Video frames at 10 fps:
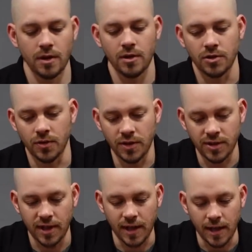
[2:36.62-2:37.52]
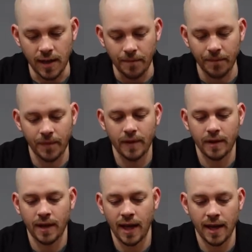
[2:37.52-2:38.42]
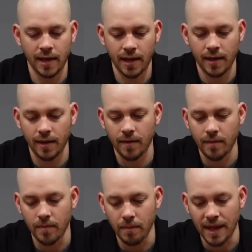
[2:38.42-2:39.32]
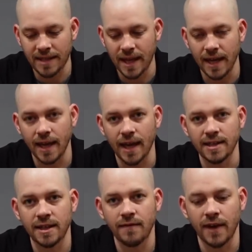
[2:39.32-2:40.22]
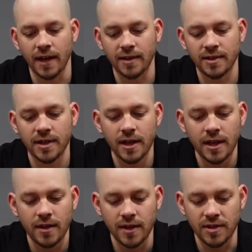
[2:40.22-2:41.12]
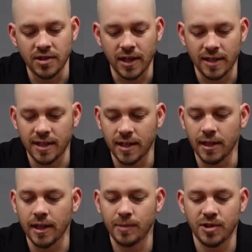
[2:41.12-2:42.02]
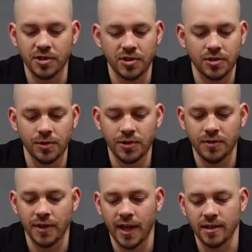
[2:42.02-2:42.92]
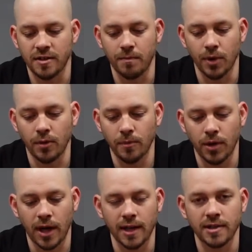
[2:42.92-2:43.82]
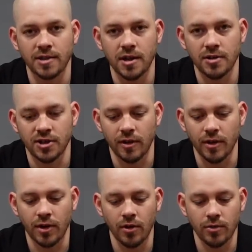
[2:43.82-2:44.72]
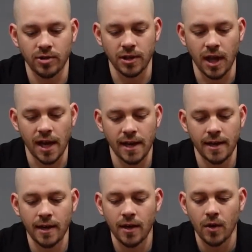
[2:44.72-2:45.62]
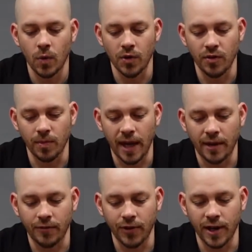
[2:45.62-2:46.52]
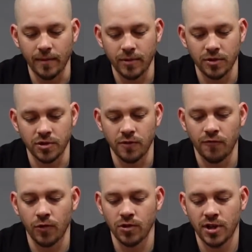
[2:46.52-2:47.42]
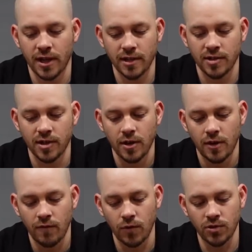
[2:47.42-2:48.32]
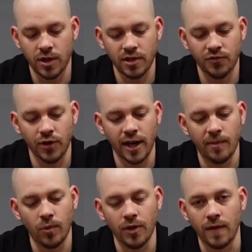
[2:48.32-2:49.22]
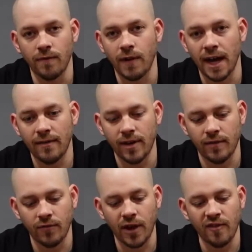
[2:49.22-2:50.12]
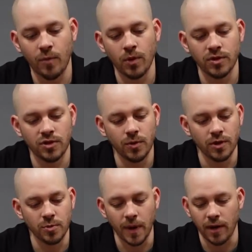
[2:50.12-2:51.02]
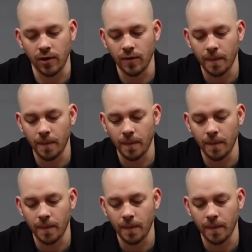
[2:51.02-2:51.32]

So this is a Canik Mete SFX. This is, like I said, an Ellipses exclusive. It has the burnt bronze Cerakote slide with the black frame. So it's a full-size frame with a 5.2 inch barrel.